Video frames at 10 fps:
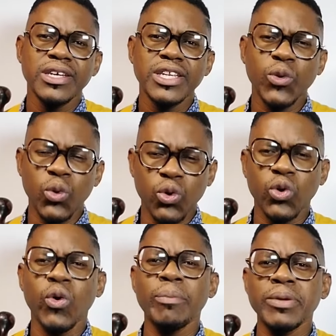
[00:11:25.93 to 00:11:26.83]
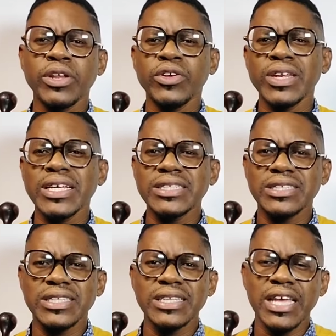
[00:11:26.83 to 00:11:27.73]
They will grow up in the United
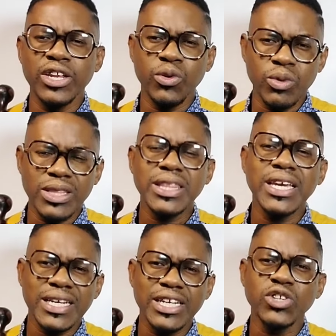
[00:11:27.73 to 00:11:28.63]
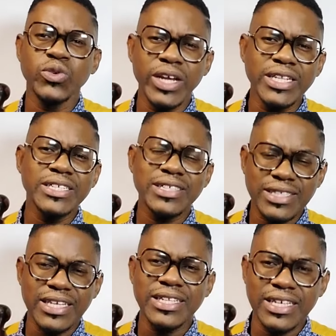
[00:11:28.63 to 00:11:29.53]
States and they will think that the United
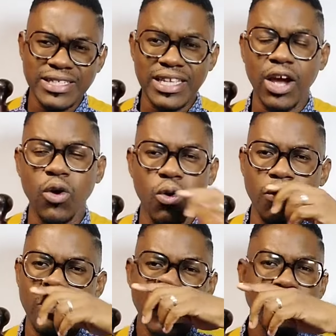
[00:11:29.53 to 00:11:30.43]
States is their home,